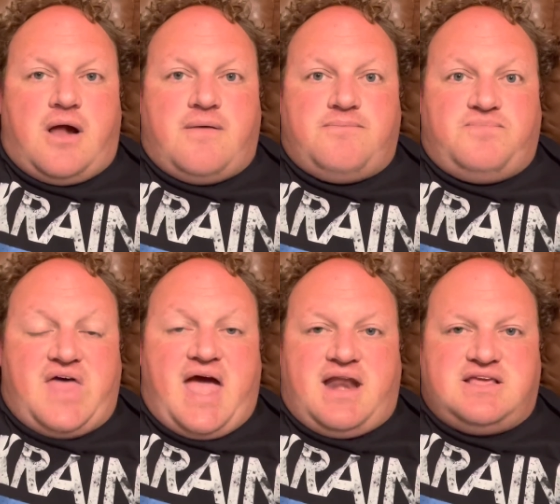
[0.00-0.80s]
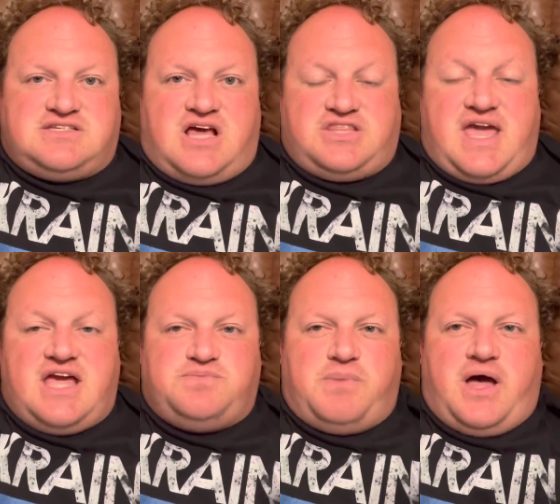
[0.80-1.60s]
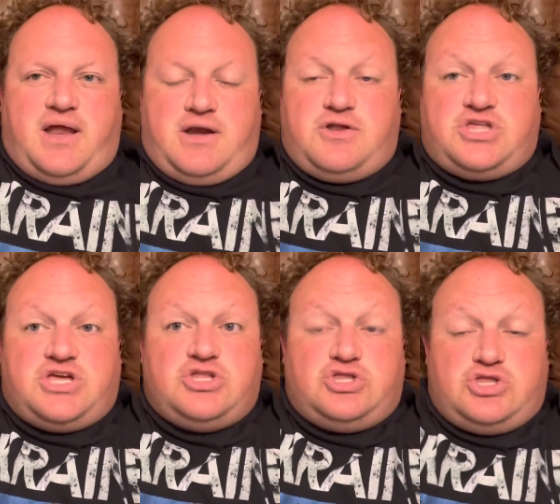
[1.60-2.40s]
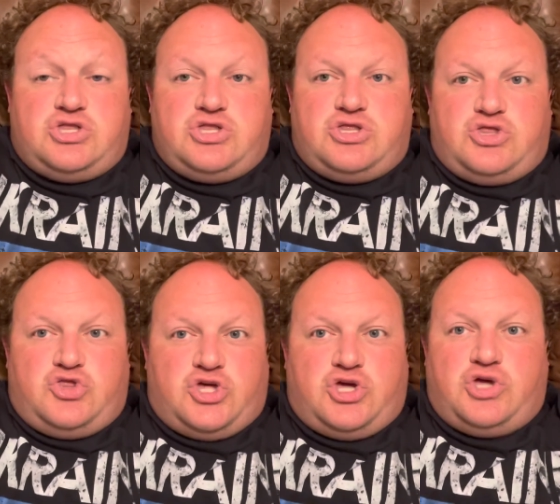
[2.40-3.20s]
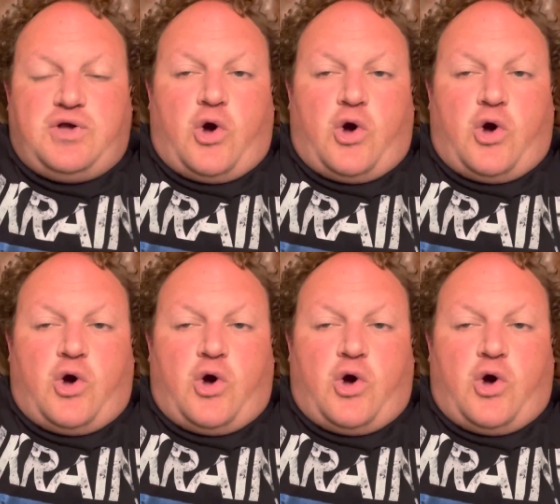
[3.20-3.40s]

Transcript: That is not the case, but the